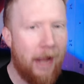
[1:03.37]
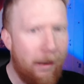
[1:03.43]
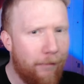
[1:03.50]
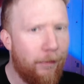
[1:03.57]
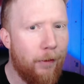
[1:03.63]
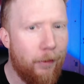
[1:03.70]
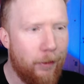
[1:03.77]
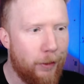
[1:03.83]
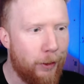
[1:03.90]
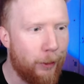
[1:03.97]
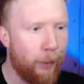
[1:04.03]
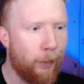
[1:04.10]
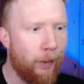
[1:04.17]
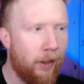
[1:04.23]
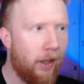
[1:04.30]
further
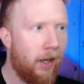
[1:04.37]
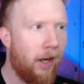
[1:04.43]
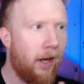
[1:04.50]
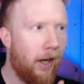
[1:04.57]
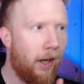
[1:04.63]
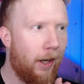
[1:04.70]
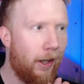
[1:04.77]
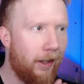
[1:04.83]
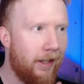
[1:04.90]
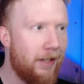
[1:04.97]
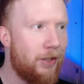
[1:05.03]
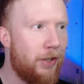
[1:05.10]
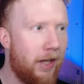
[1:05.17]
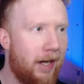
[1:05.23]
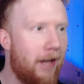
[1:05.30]
ado, let's
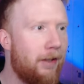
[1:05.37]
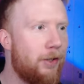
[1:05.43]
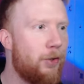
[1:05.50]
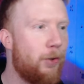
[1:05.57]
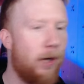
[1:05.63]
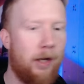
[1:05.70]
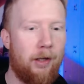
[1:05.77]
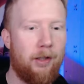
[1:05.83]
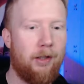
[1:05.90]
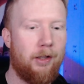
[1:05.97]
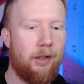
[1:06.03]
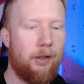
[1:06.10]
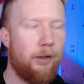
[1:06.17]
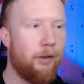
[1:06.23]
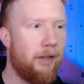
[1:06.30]
check out this trailer.
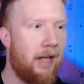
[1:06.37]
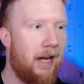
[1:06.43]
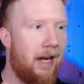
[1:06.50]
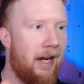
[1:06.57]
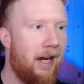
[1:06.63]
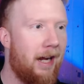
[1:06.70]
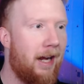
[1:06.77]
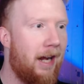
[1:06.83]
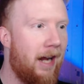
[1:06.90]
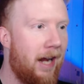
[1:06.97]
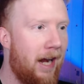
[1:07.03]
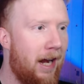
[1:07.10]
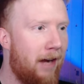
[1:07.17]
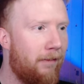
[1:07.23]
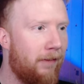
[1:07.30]
Because
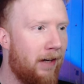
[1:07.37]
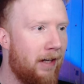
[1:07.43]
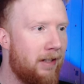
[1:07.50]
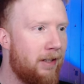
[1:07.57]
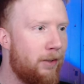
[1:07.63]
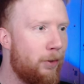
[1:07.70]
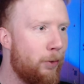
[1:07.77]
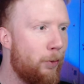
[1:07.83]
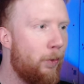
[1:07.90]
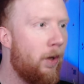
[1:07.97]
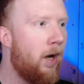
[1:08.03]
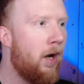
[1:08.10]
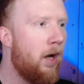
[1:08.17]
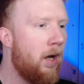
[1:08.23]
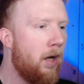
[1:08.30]
I've got to do
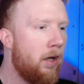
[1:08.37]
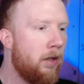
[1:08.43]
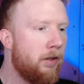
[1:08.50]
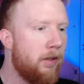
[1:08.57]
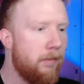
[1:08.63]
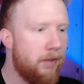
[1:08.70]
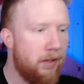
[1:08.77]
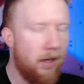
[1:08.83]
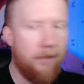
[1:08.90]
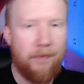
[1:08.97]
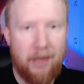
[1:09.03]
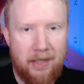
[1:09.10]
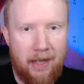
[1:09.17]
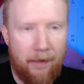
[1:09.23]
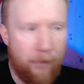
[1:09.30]
some stuff
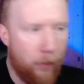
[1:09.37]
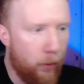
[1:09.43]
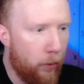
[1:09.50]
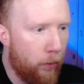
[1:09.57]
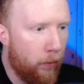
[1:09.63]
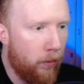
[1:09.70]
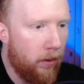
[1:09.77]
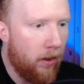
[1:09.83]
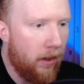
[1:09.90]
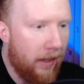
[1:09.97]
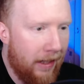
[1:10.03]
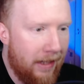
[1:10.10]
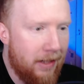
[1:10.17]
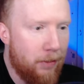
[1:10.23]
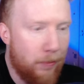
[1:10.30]
this afternoon,
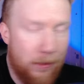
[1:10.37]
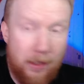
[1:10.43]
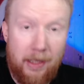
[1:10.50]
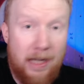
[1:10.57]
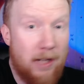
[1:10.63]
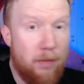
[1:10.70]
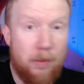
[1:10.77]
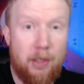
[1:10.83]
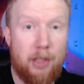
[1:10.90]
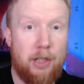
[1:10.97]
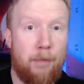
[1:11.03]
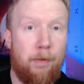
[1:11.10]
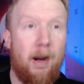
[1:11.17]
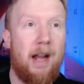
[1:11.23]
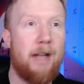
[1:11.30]
and this was a
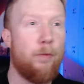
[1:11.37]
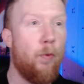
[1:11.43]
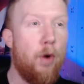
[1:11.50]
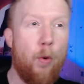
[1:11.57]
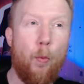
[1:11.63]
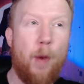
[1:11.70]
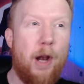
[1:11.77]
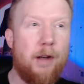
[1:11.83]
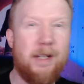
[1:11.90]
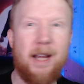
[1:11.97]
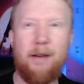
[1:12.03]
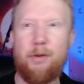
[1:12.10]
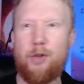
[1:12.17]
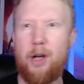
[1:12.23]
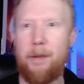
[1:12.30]
surprise. What a weird time
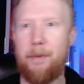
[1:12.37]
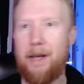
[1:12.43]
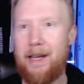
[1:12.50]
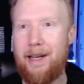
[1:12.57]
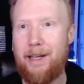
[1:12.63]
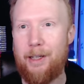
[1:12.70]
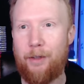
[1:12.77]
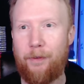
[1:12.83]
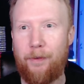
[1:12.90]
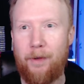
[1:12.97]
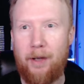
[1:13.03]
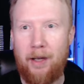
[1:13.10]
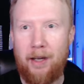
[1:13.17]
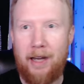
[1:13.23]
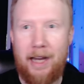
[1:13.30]
to drop it.
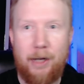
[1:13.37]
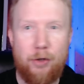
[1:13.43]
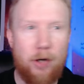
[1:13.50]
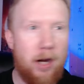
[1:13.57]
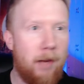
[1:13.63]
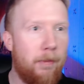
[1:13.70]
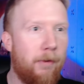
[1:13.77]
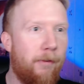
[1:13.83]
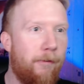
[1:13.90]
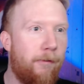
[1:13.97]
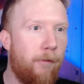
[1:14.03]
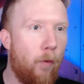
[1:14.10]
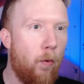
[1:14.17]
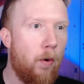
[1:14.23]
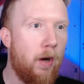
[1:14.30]
It dropped
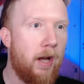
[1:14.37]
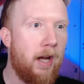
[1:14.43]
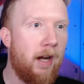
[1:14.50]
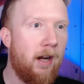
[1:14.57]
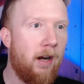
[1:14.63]
51